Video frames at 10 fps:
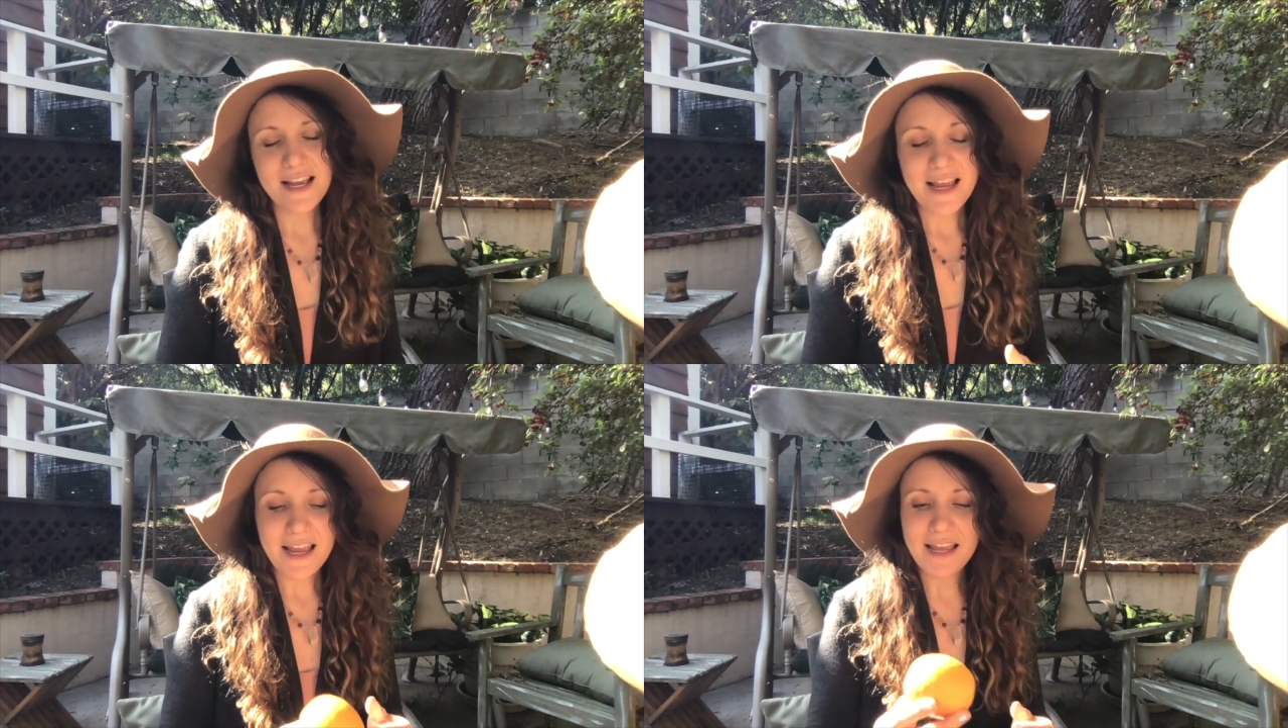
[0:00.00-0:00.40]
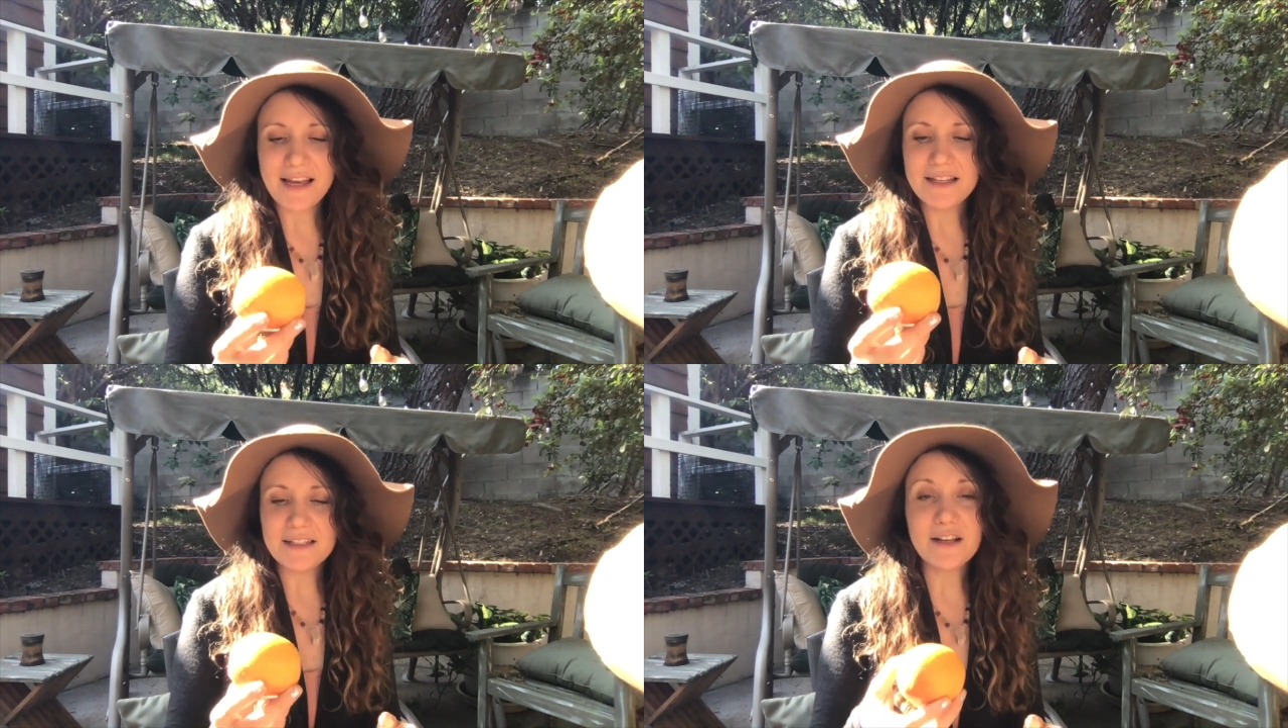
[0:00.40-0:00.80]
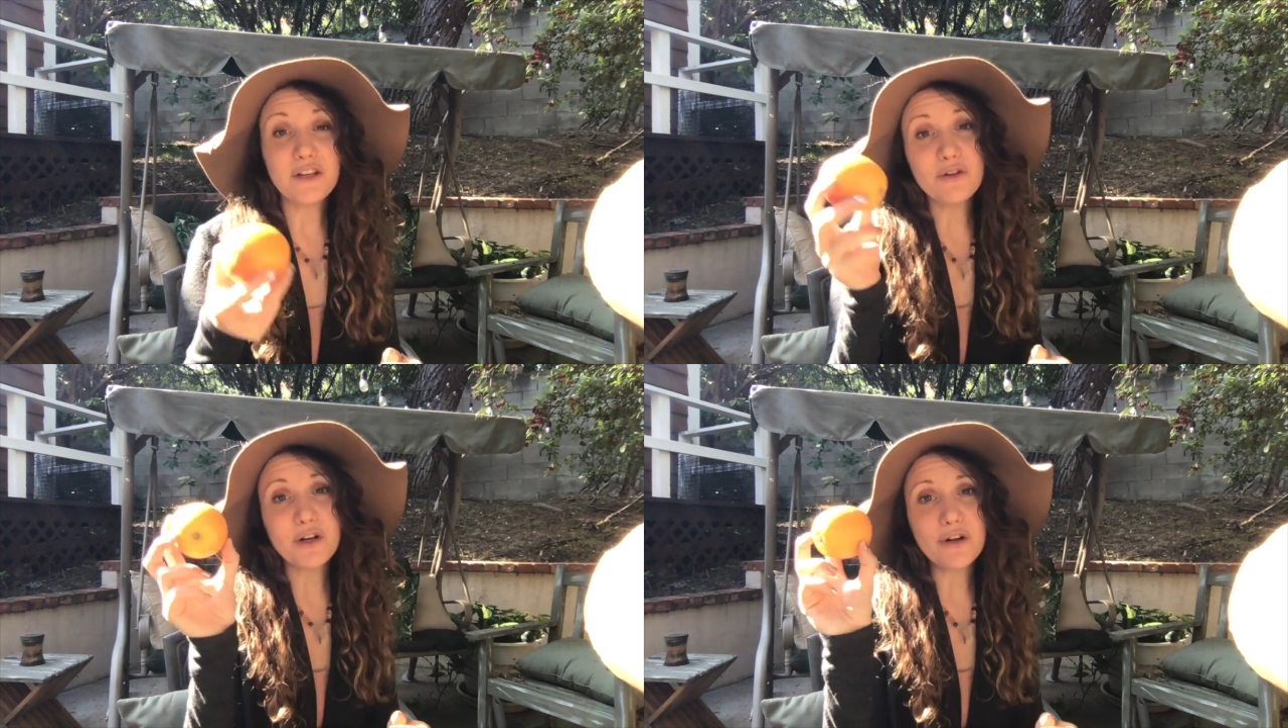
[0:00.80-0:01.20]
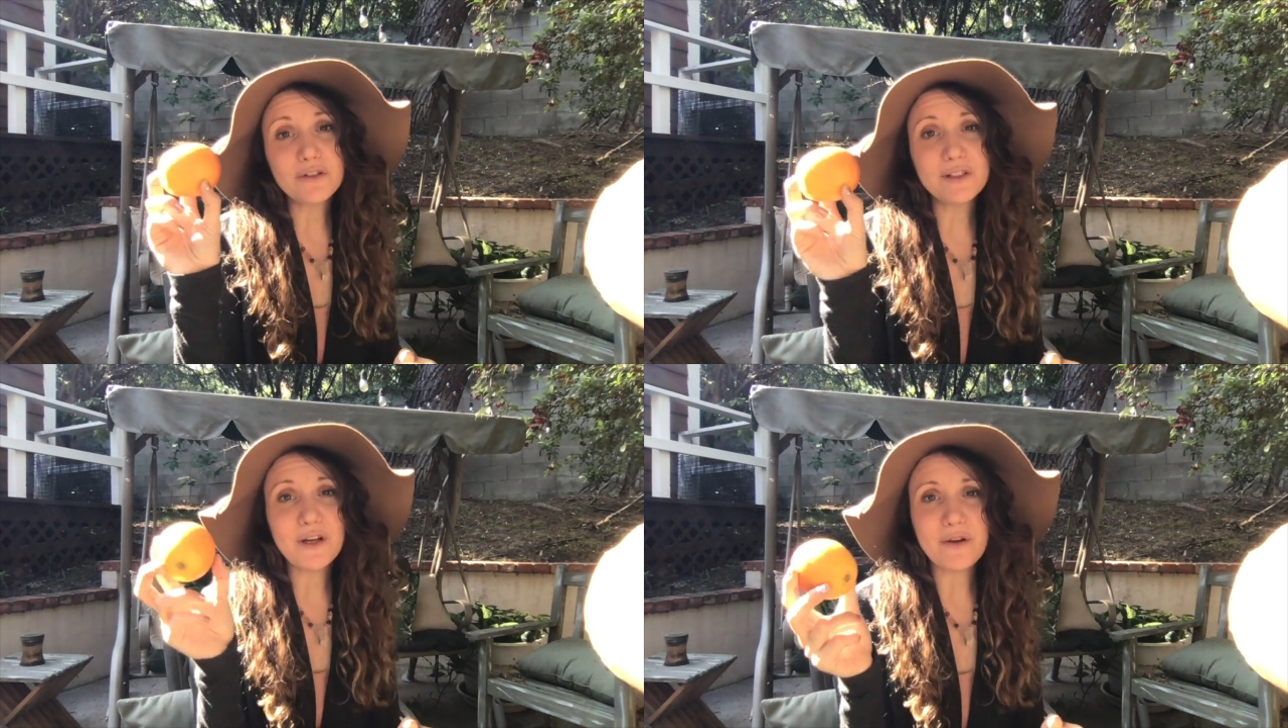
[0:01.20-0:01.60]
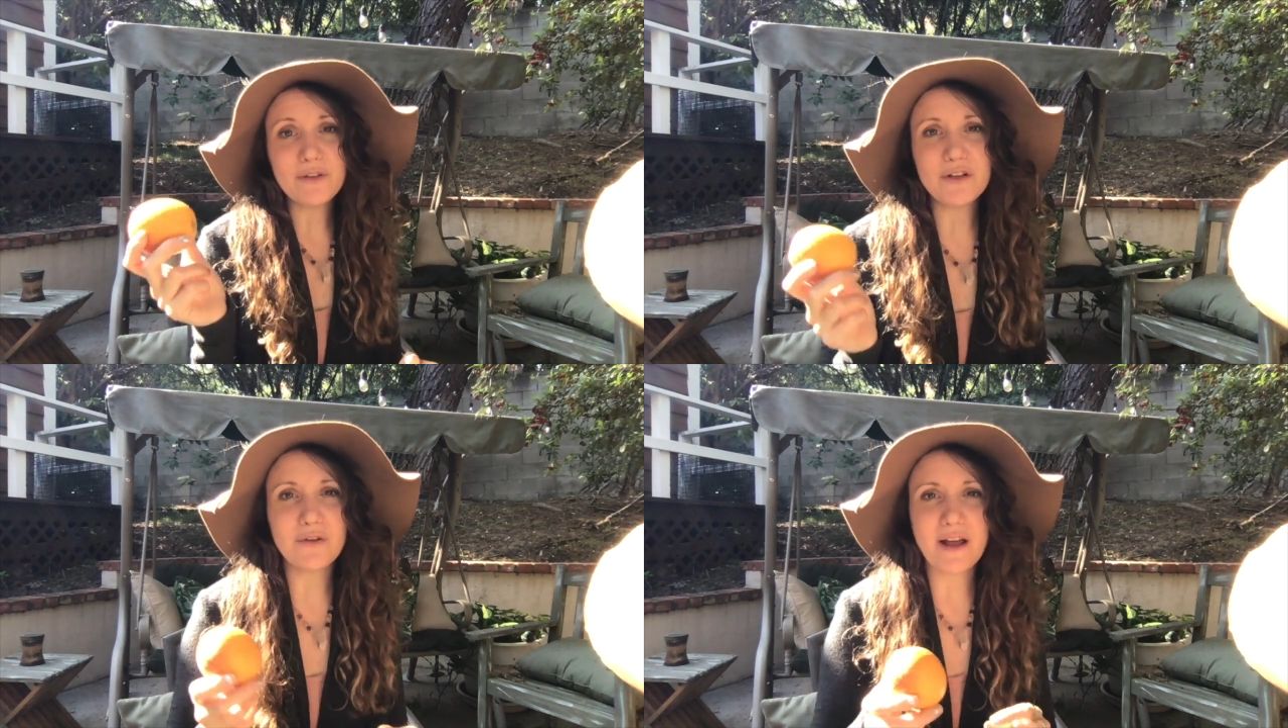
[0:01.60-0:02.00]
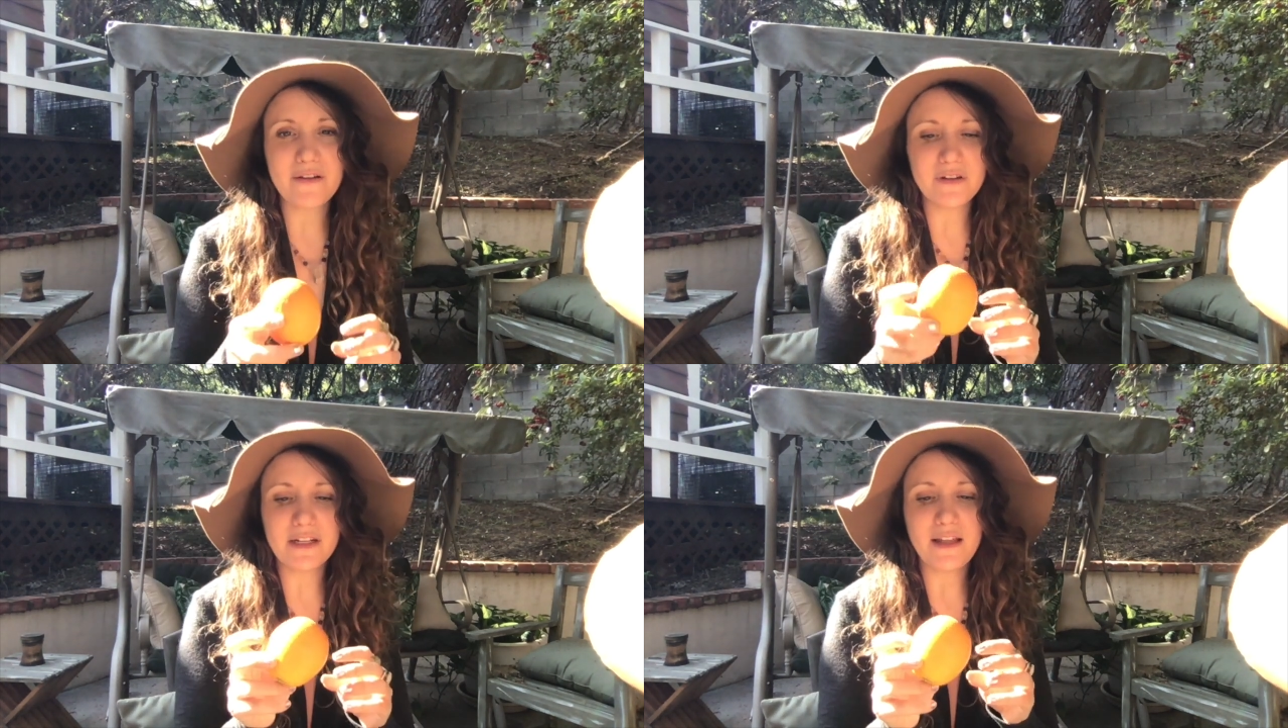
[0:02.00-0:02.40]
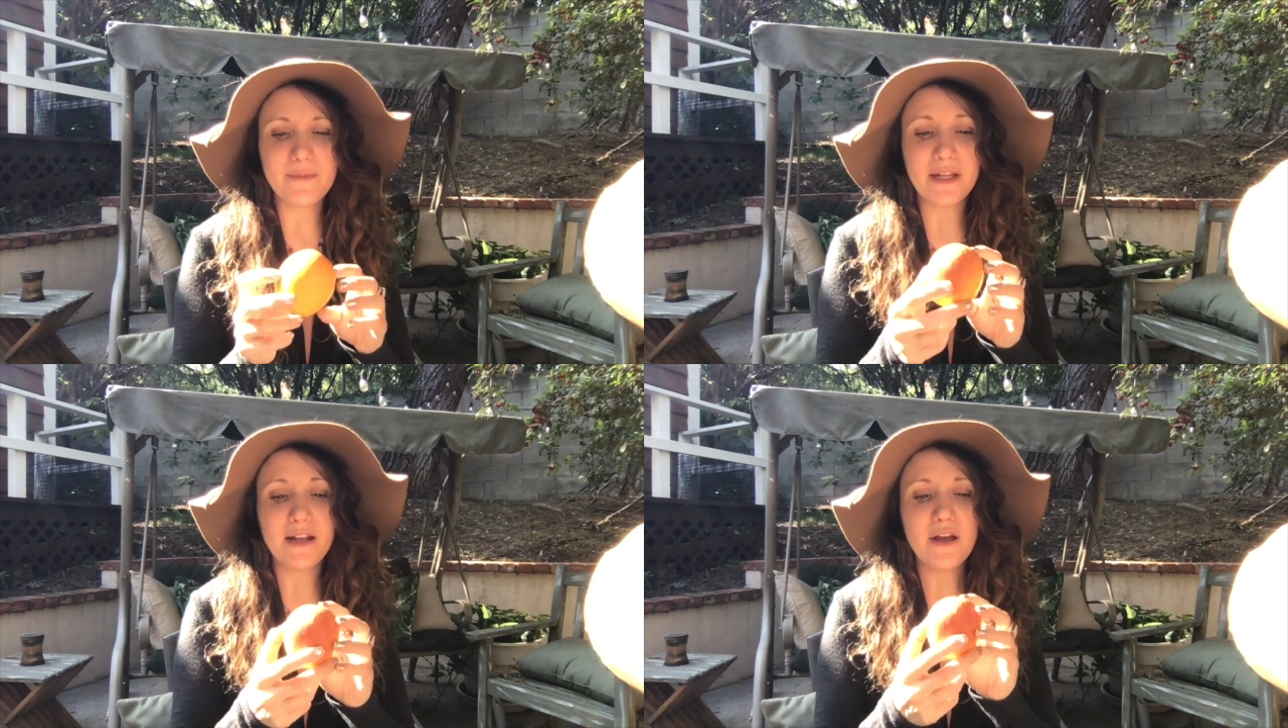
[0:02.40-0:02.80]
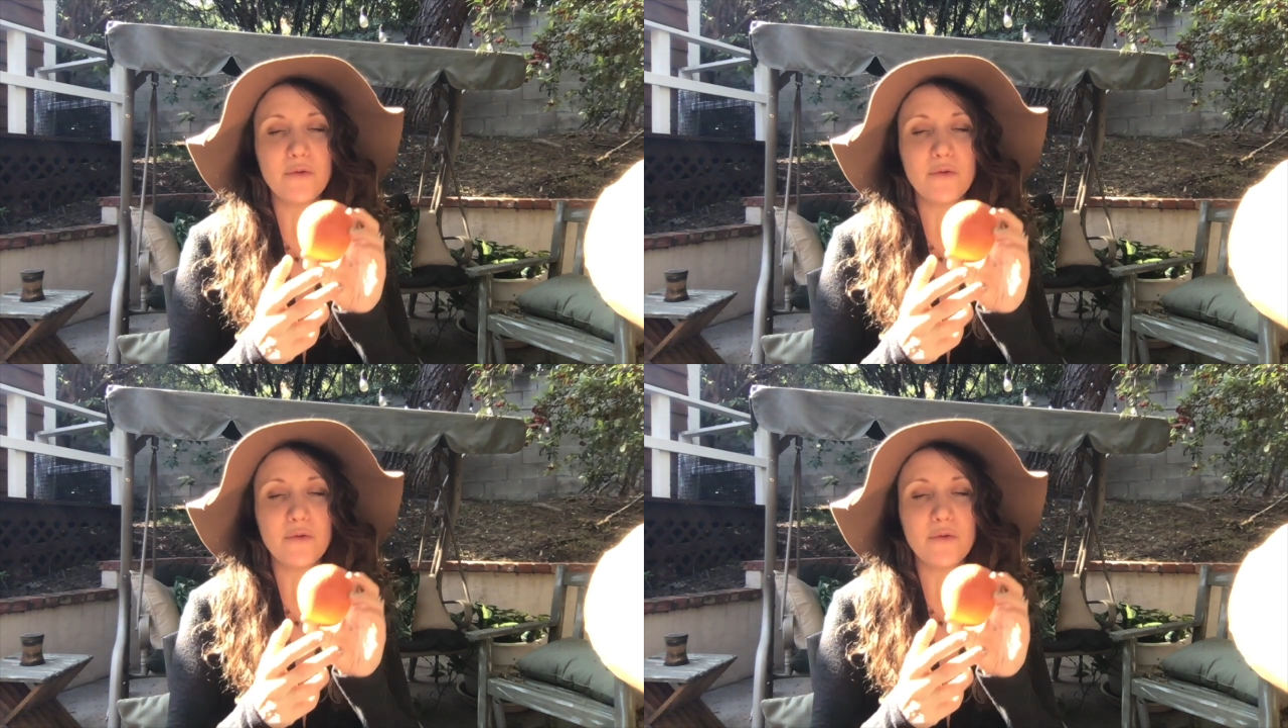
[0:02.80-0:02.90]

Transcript: And you could also, if you don't have any lemon,